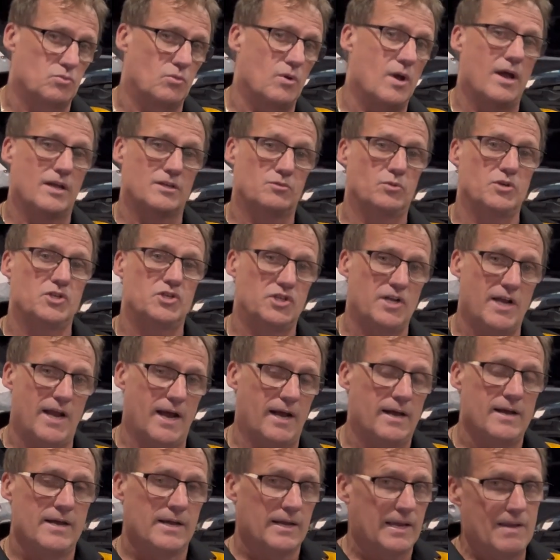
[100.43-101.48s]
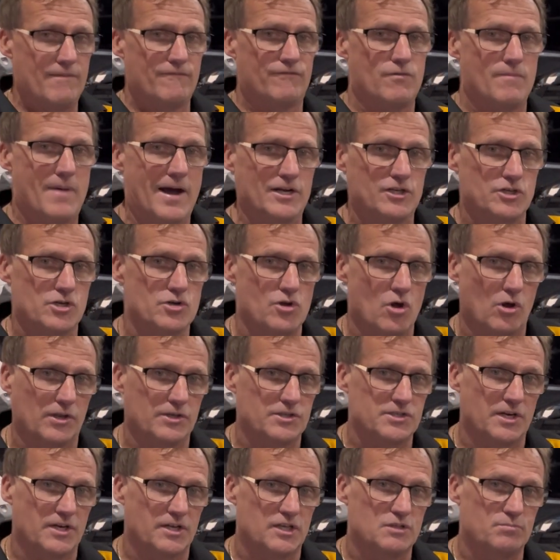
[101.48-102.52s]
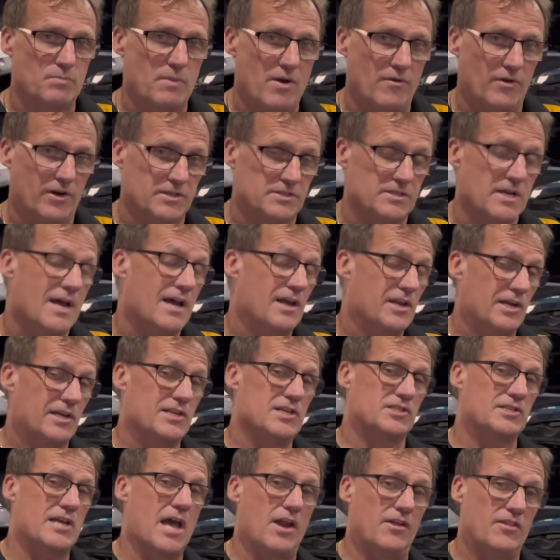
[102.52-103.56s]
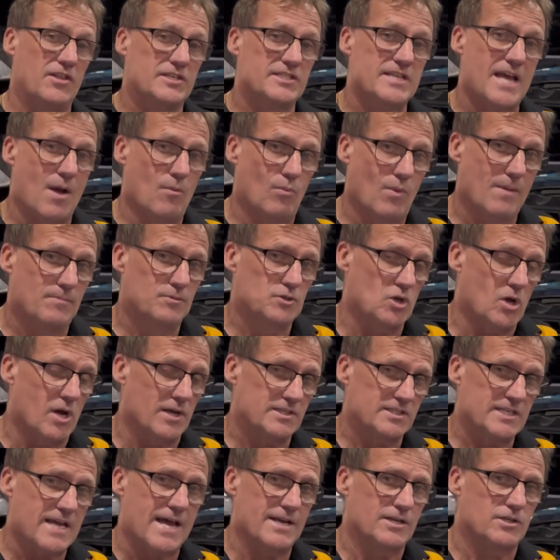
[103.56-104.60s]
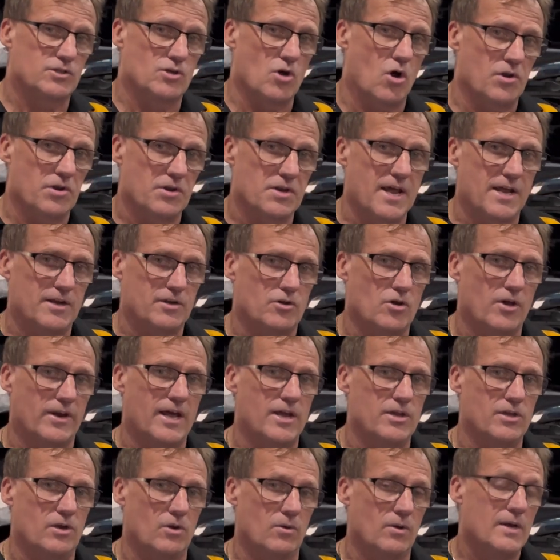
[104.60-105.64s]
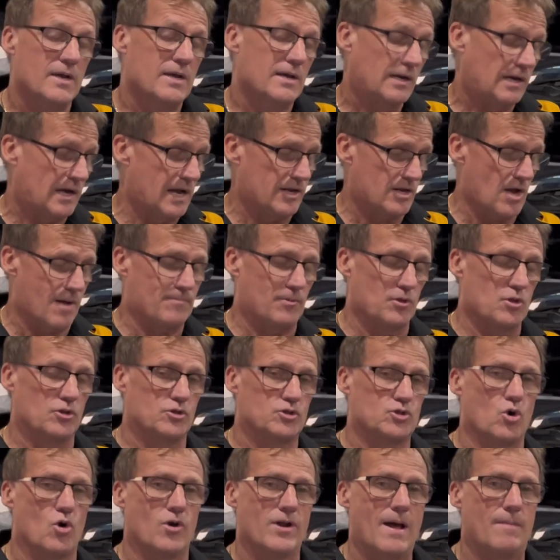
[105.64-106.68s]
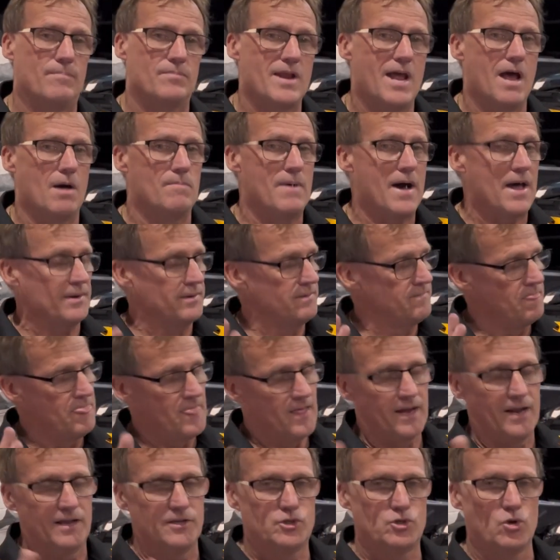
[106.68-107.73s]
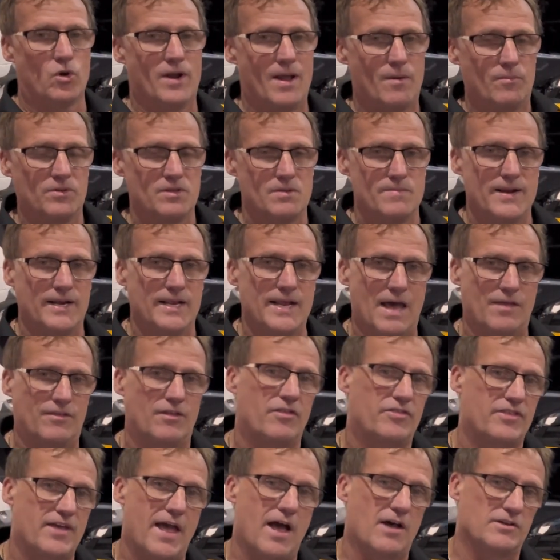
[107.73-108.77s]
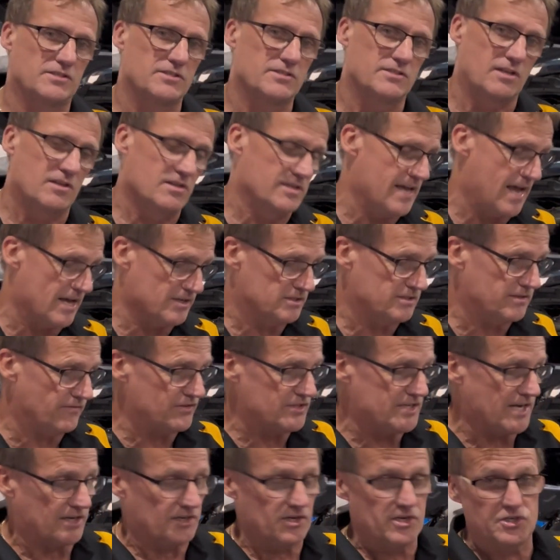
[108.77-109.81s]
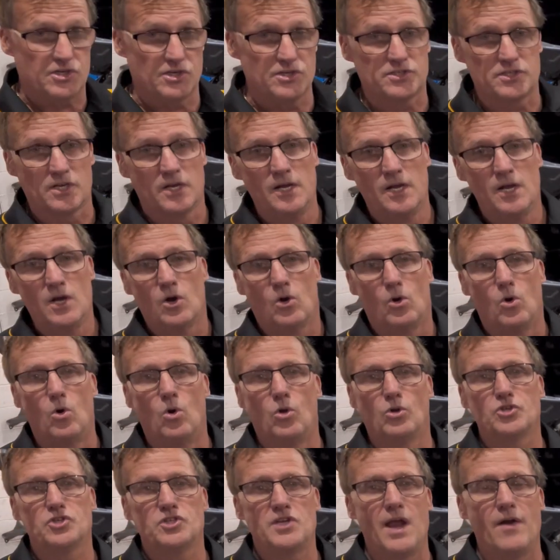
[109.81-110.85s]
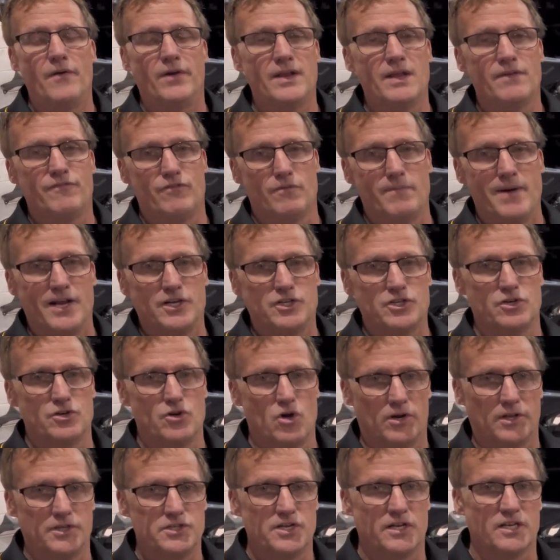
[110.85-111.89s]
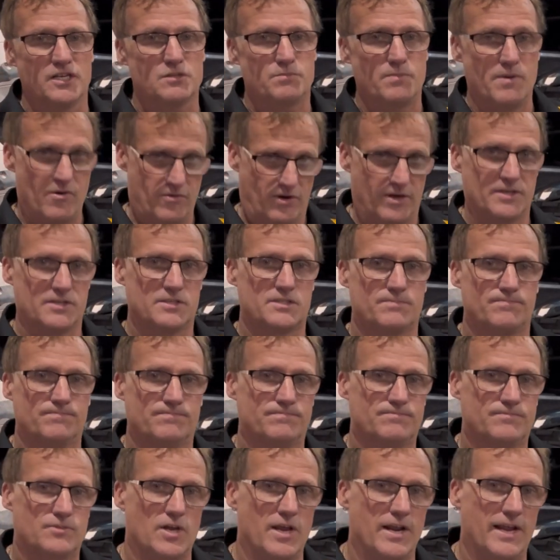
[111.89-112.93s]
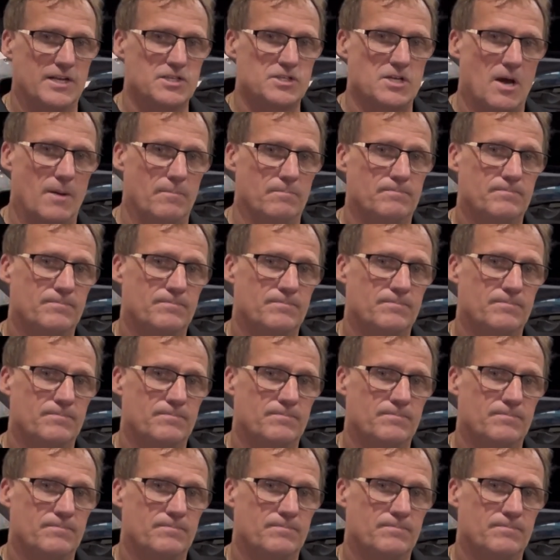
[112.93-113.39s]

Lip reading: as we share information, knowledge and experience. You just go to the TAP website, tap.net.au, click up on the Join Up Now button and join up with the many other thousands and thousands of technicians all sharing information, knowledge and experience. See you next time.